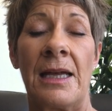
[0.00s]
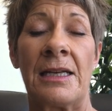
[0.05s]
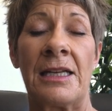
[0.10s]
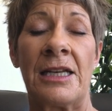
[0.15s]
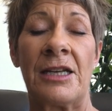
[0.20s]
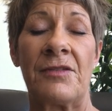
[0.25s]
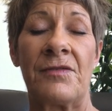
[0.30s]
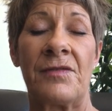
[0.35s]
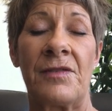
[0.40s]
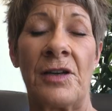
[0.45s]
and
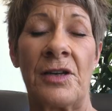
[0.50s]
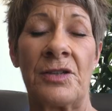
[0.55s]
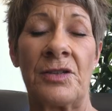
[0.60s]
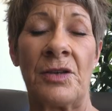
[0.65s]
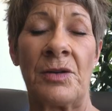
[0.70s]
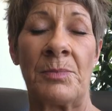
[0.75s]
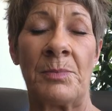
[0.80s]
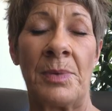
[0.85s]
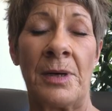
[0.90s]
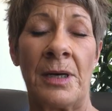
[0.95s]
let it float
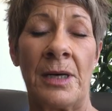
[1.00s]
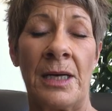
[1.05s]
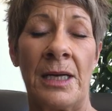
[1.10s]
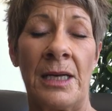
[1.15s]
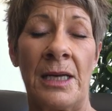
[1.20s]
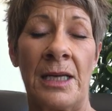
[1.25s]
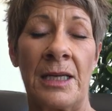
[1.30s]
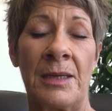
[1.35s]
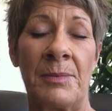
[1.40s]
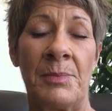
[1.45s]
on by
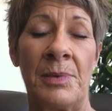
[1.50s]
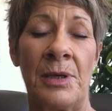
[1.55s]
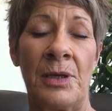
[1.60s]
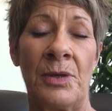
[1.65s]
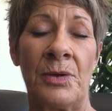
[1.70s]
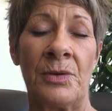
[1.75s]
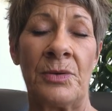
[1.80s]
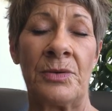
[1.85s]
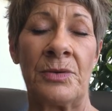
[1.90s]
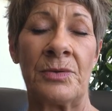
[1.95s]
like a
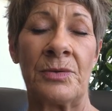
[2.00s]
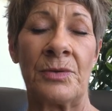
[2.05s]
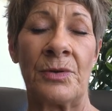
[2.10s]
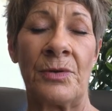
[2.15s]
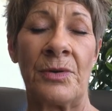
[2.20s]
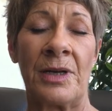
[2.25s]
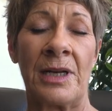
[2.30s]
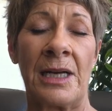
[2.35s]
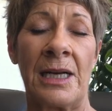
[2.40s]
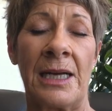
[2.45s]
balloon
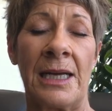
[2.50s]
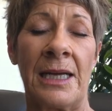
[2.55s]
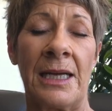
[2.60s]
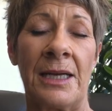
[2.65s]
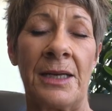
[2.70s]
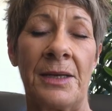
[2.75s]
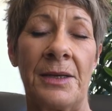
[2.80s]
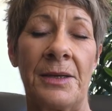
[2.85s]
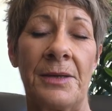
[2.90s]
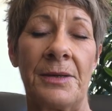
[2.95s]
or a
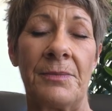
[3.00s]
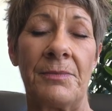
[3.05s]
cloud.